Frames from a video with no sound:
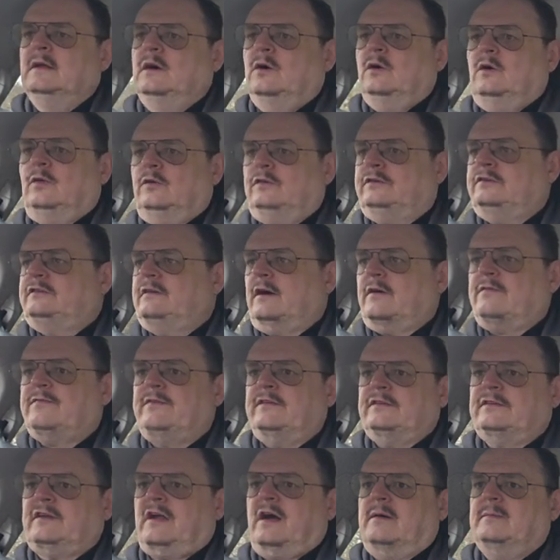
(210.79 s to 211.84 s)
or stuff
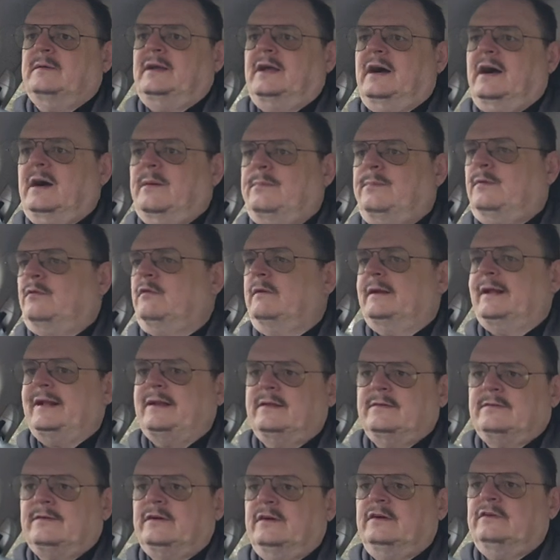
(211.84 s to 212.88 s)
that's coming up or an
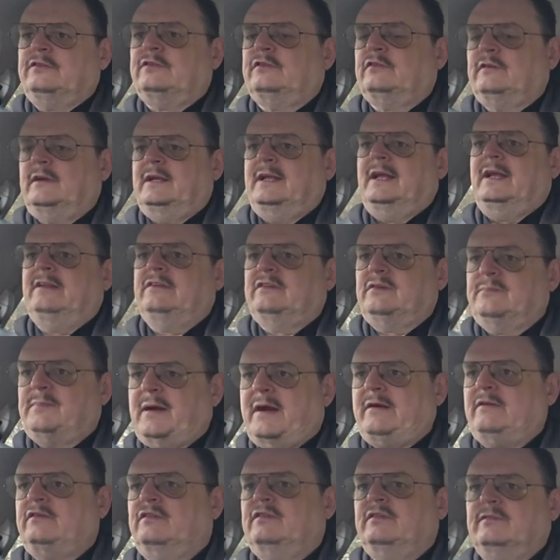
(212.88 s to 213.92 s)
anniversary. It's
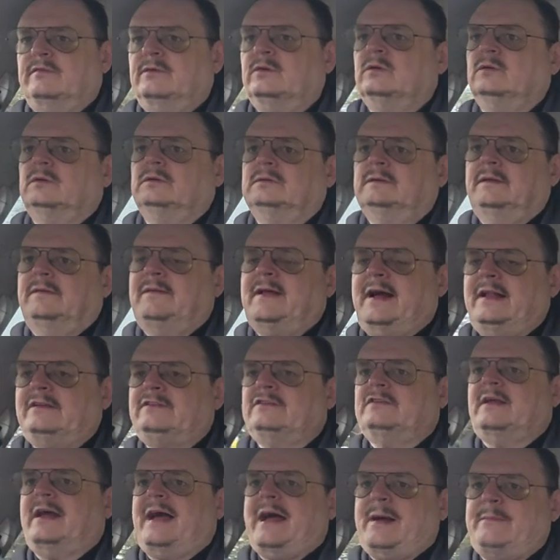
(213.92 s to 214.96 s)
about Siobhan, and
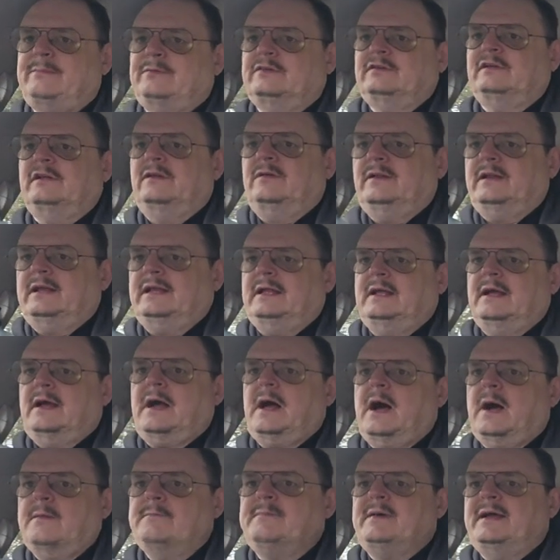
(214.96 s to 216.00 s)
that's absolutely
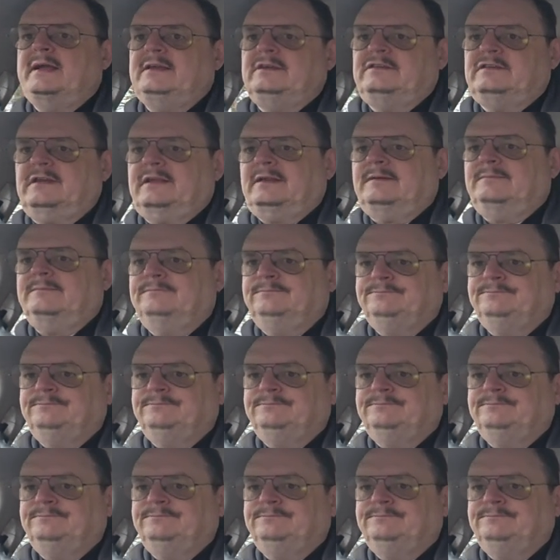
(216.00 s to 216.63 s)
amazing.